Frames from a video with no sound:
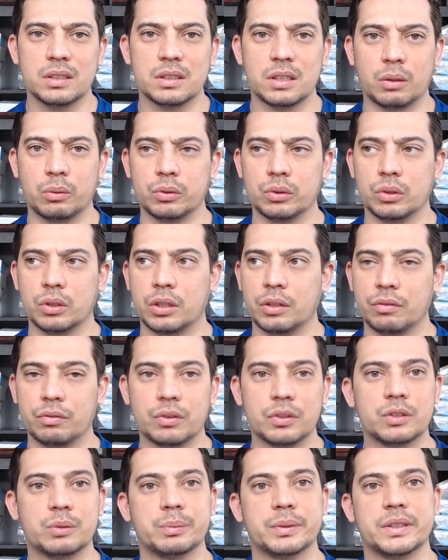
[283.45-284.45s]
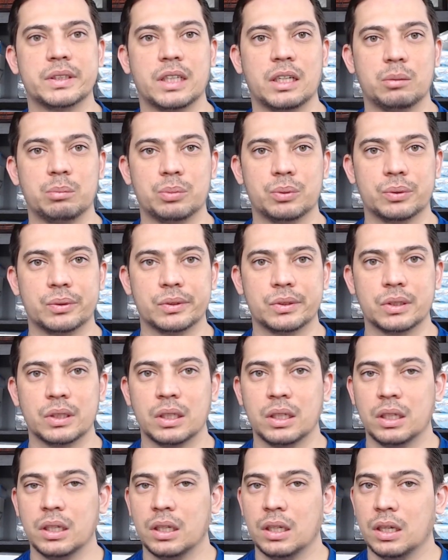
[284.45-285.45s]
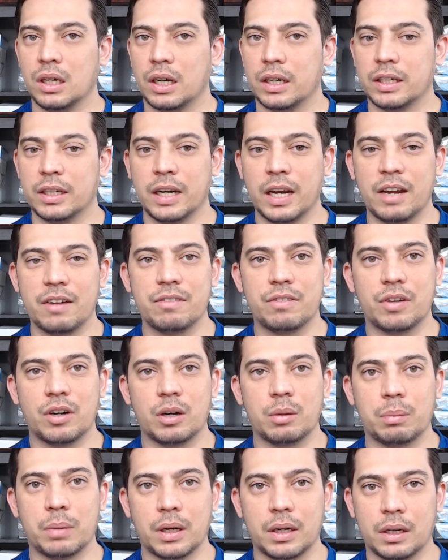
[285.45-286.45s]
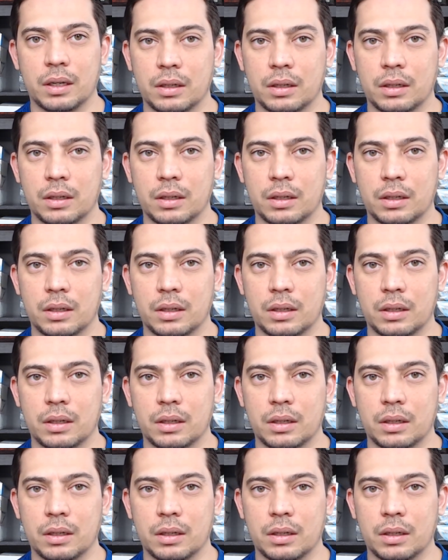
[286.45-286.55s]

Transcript: I was looking for some examples. I didn't have very many.